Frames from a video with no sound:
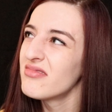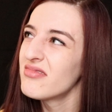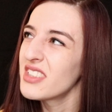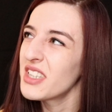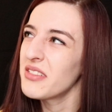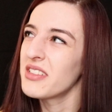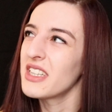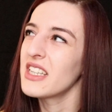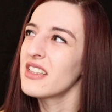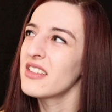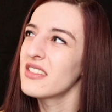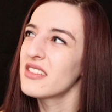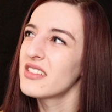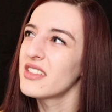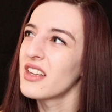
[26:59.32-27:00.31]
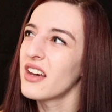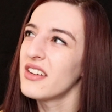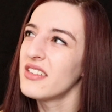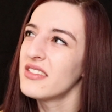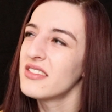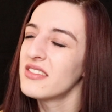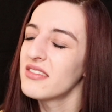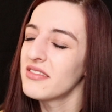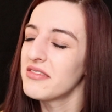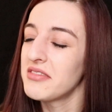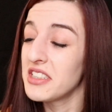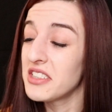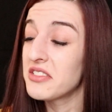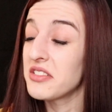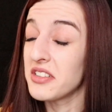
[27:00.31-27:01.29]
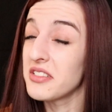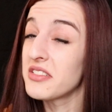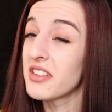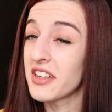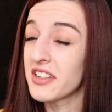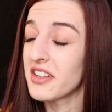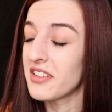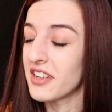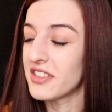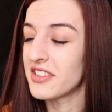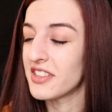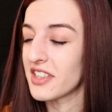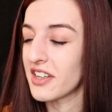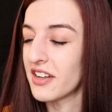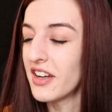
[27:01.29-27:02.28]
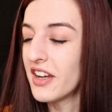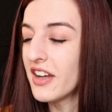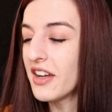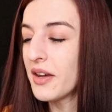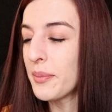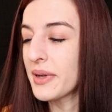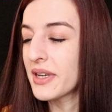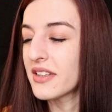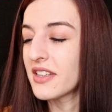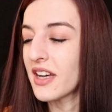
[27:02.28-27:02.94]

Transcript: don't think so. In truth, I don't actually think because